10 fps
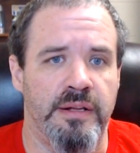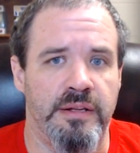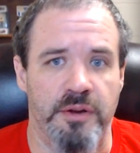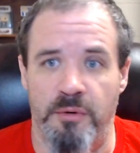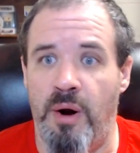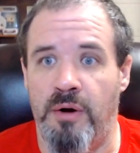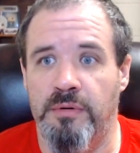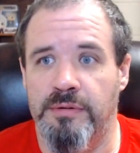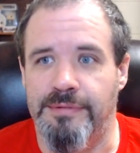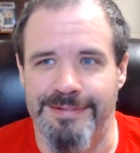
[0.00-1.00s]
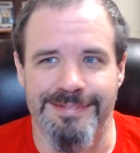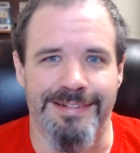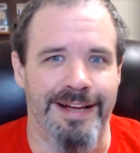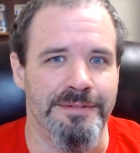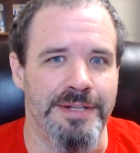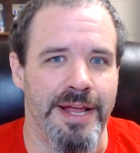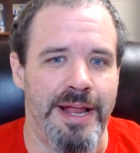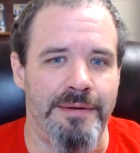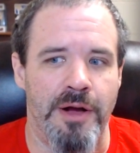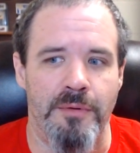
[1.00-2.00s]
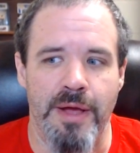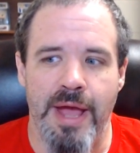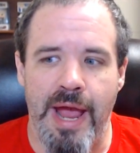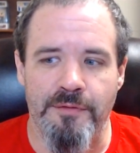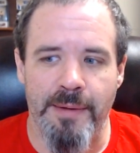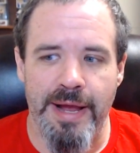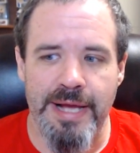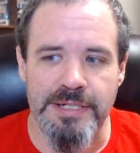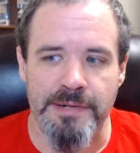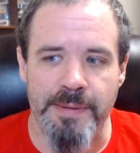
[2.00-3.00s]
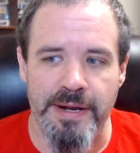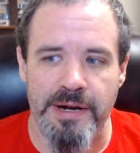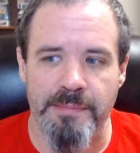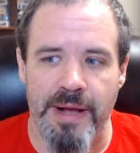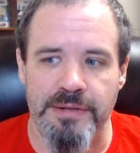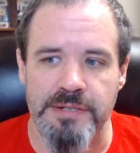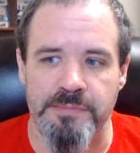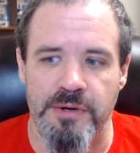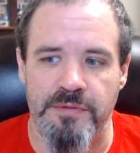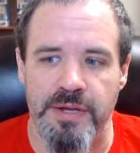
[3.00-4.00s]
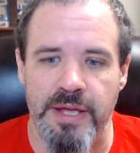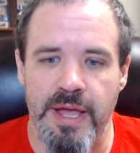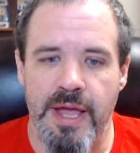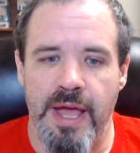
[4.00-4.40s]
You're wrong. No, I'm just kidding. I know everybody has an opinion about this movie,